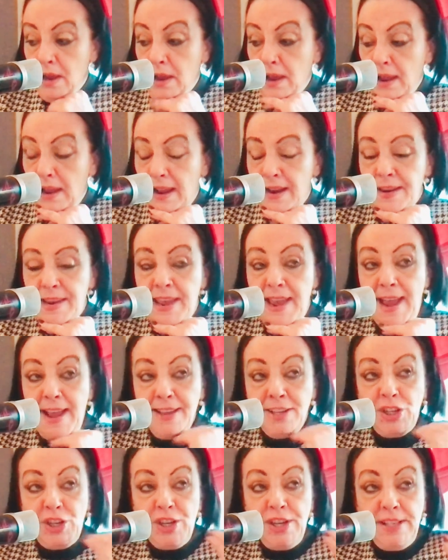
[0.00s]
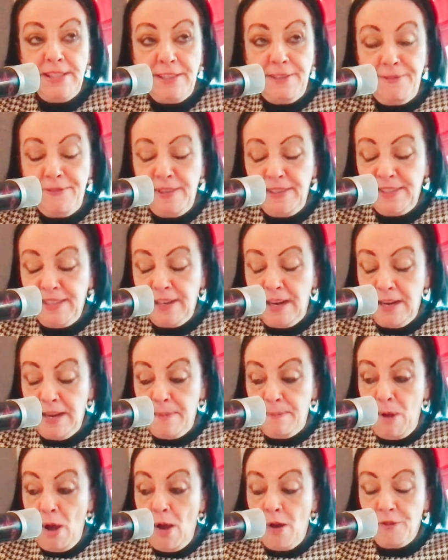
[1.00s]
And yes, she's physically
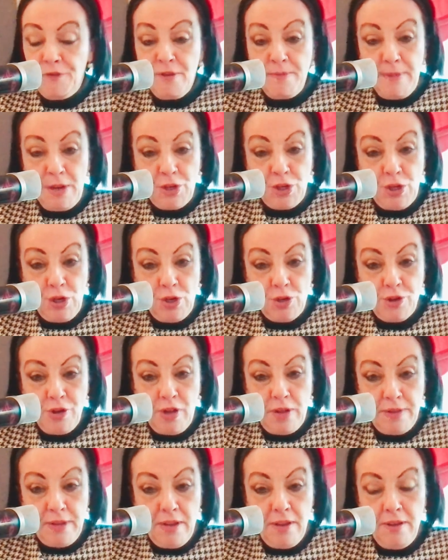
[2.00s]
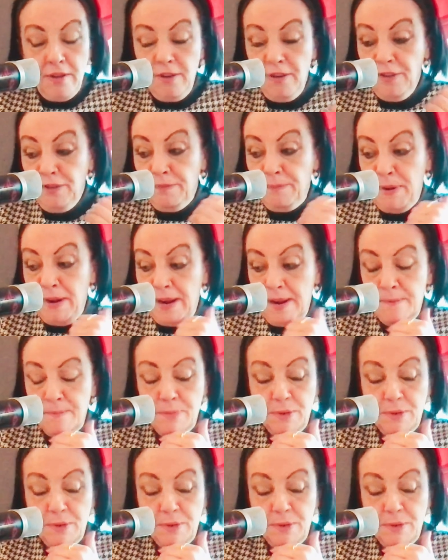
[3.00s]
apart from our children on the earth plane,